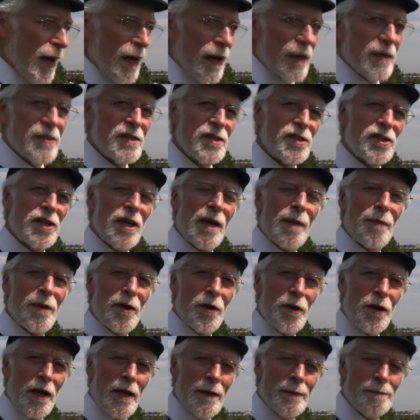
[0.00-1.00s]
Isn't she a
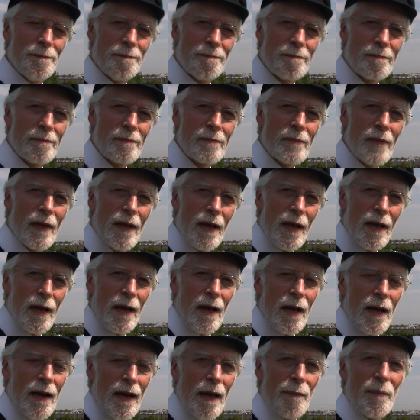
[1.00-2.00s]
beauty?
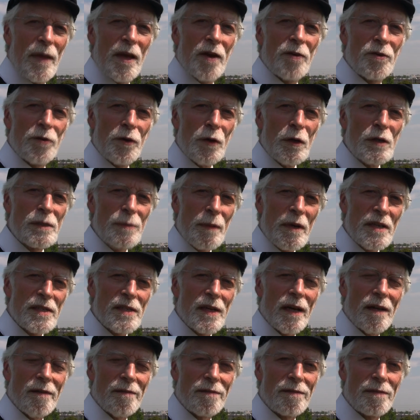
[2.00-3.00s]
Let me introduce
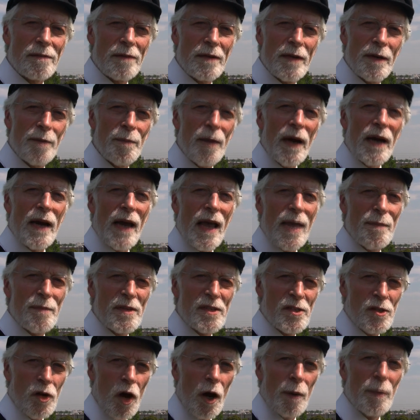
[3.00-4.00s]
myself. My name
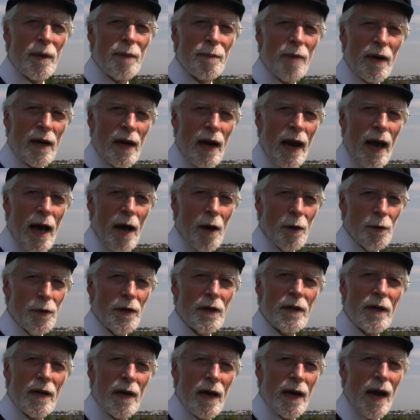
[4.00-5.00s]
is Norman McLeod,
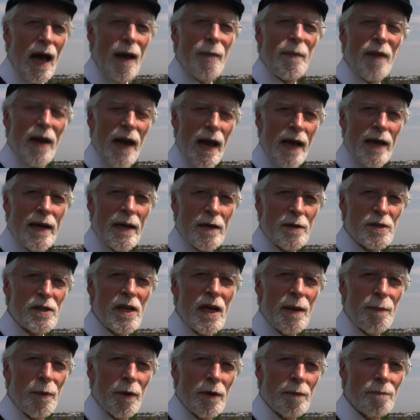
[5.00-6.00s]
and I'm a lighthouse
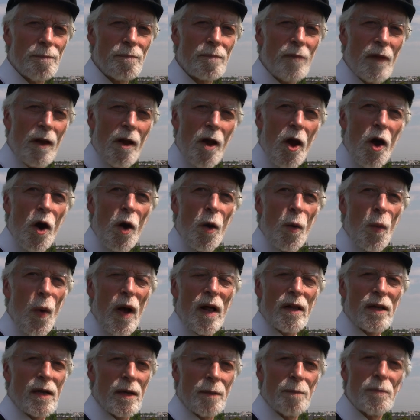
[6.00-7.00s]
keeper.
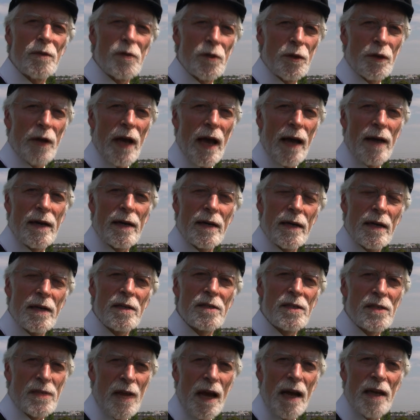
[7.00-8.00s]
Welcome to
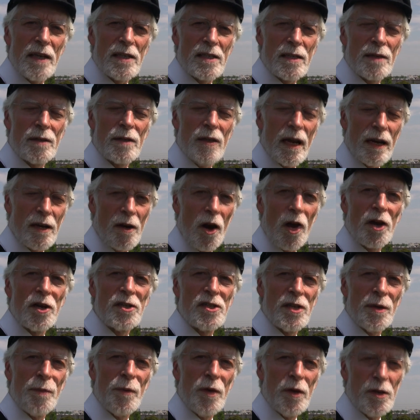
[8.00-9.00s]
Canada's Science and
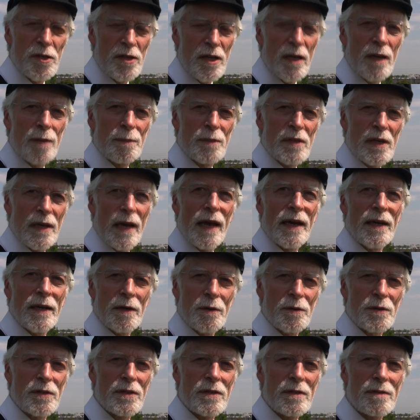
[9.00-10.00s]
Technology Museum's
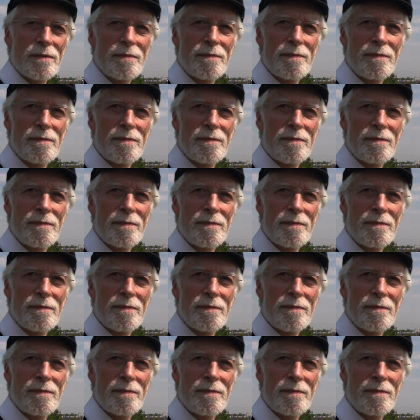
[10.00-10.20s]
lighthouse.